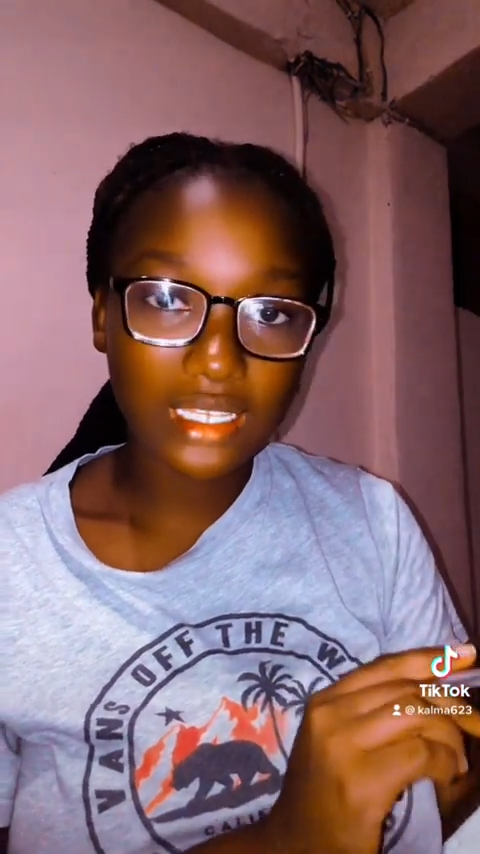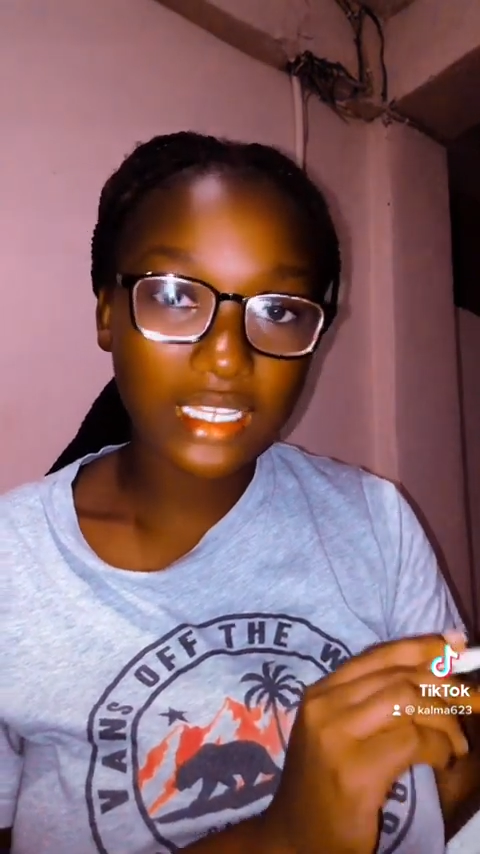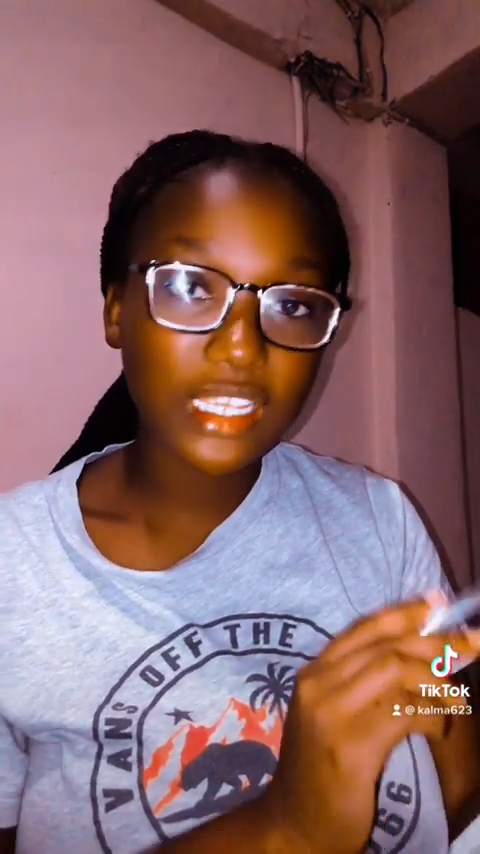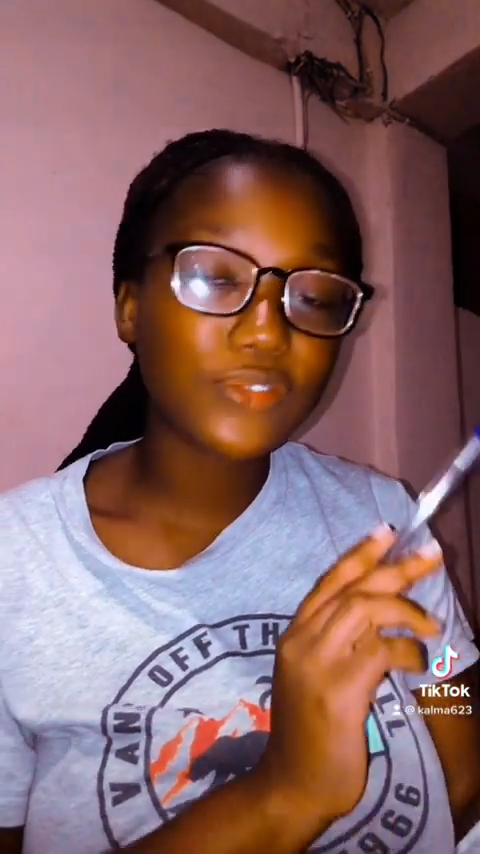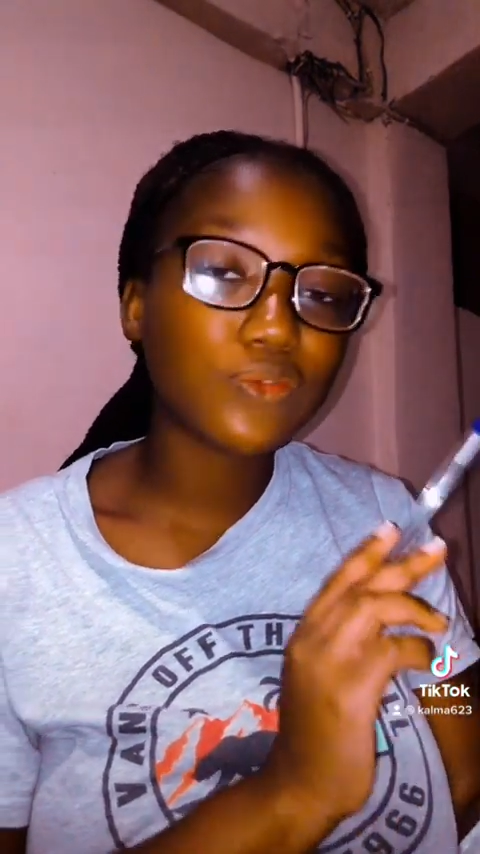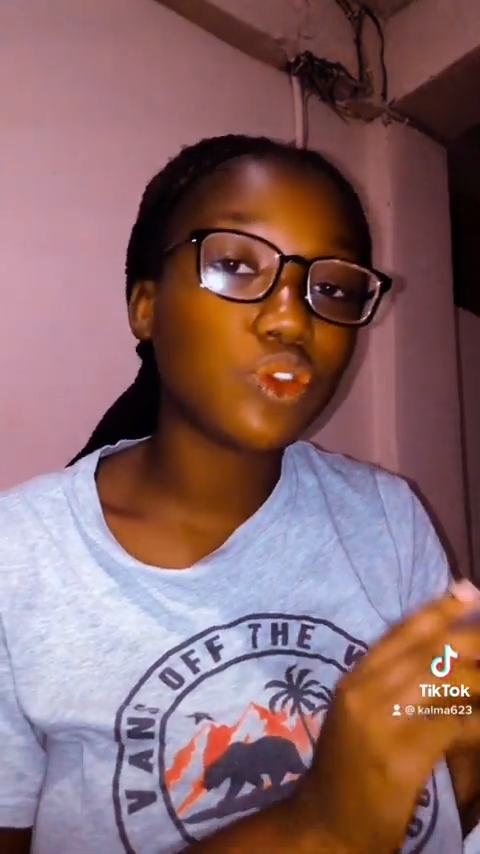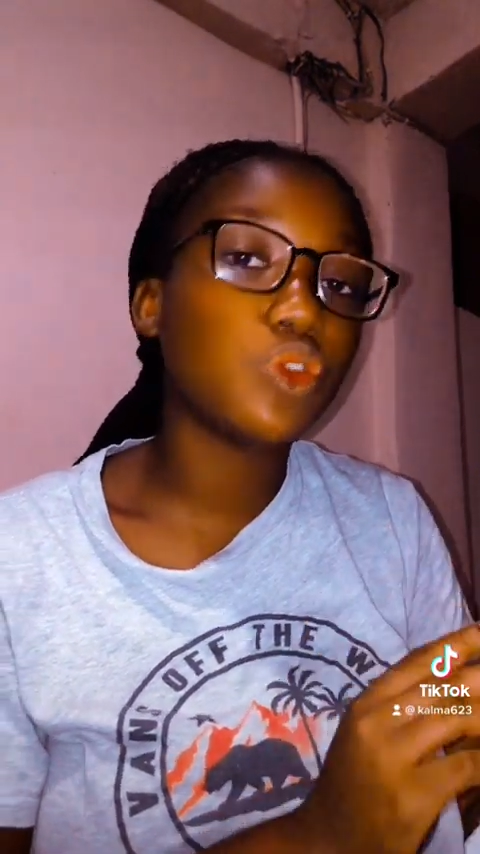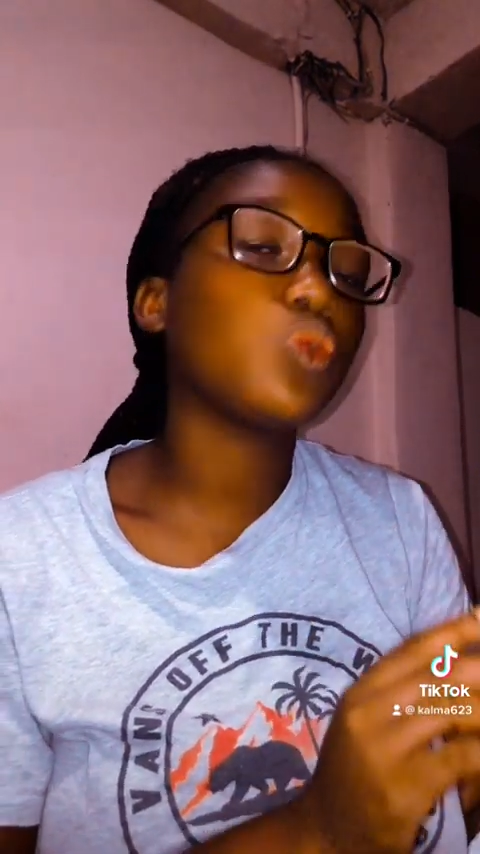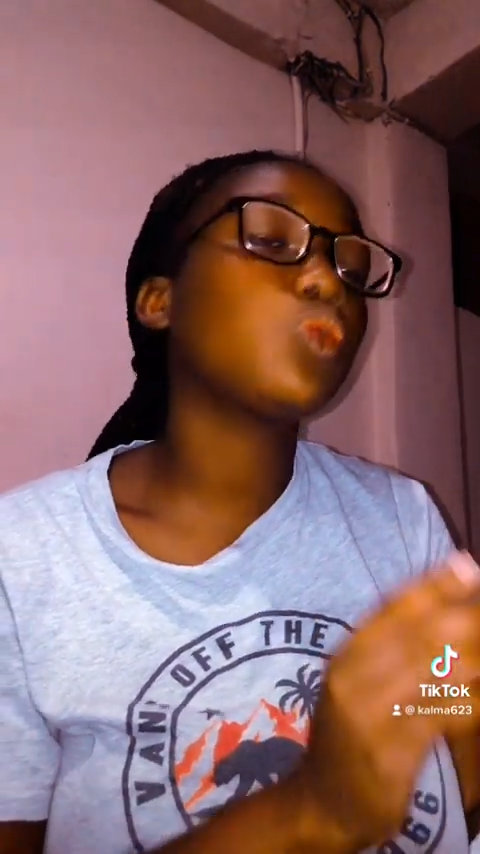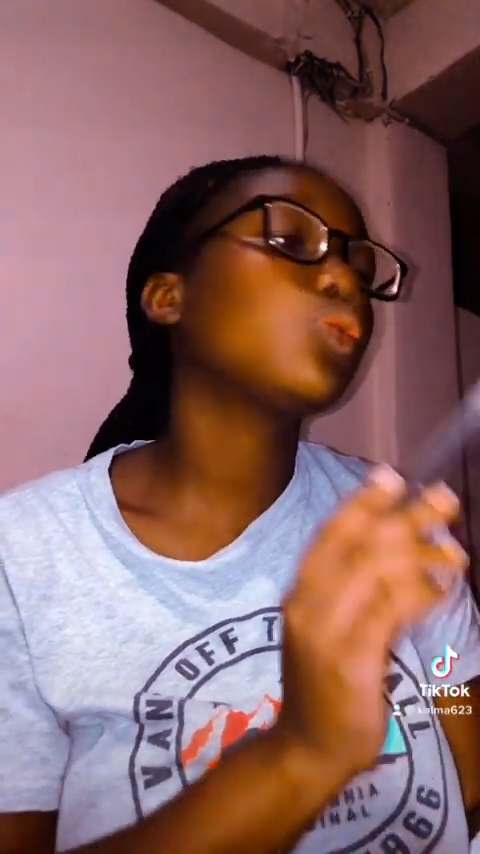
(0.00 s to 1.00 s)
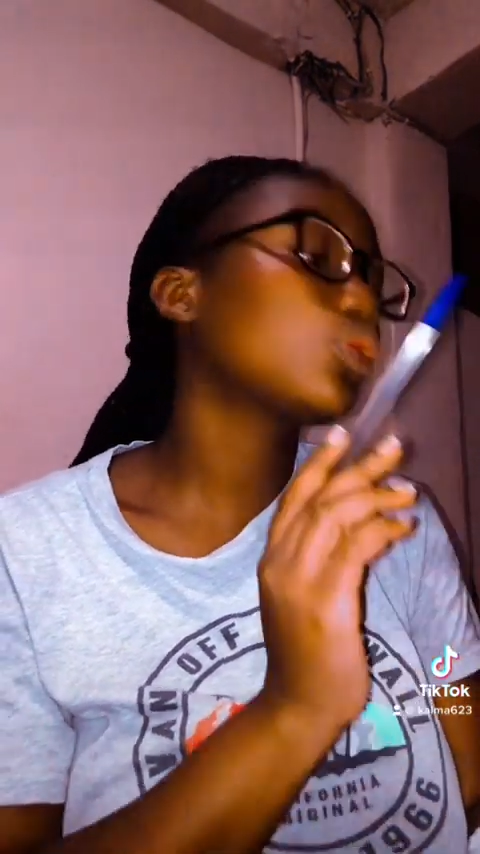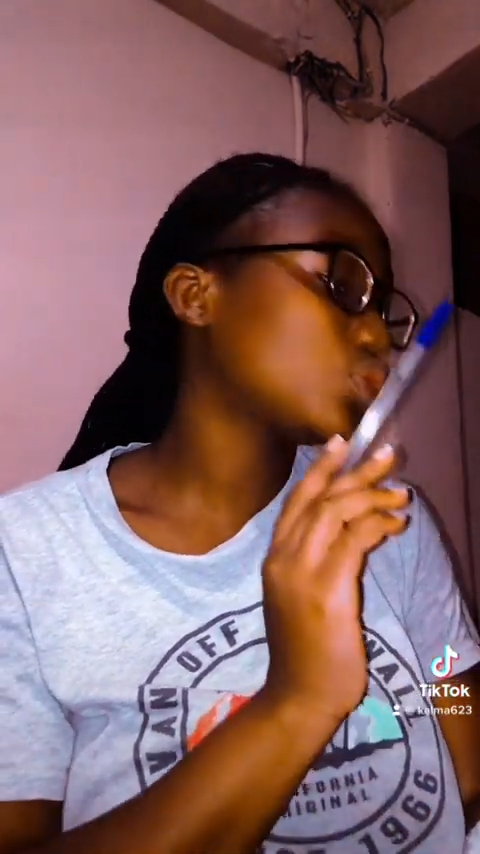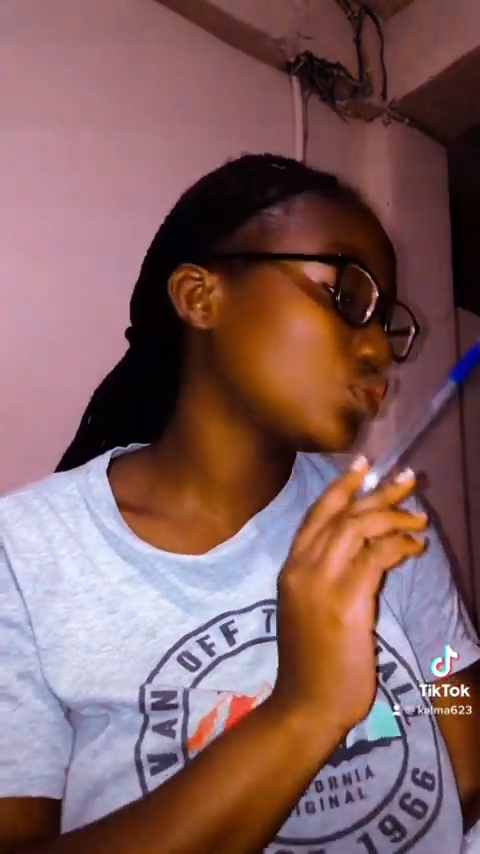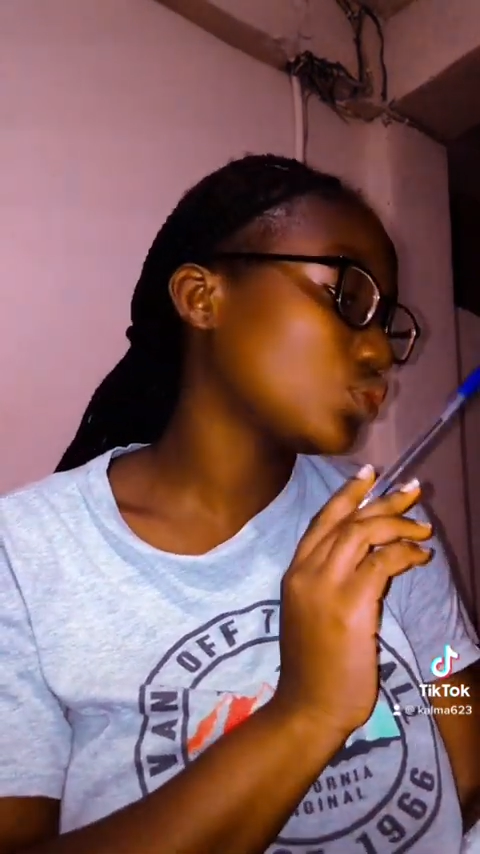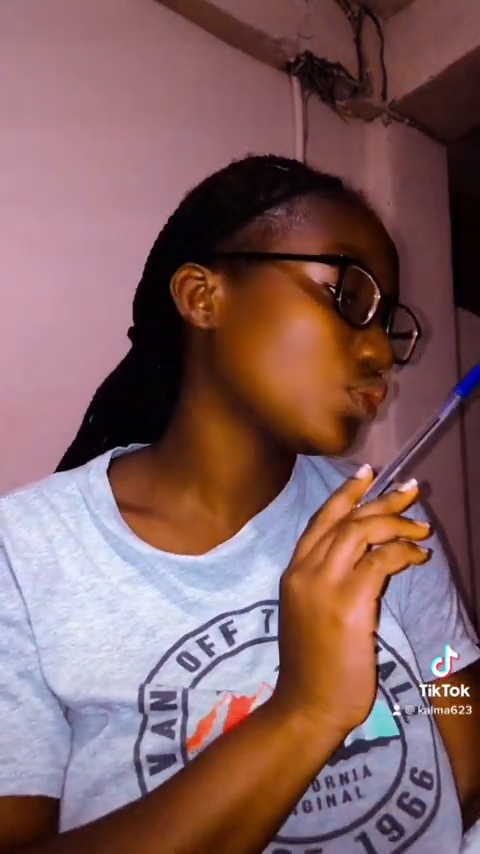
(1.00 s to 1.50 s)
is for you not to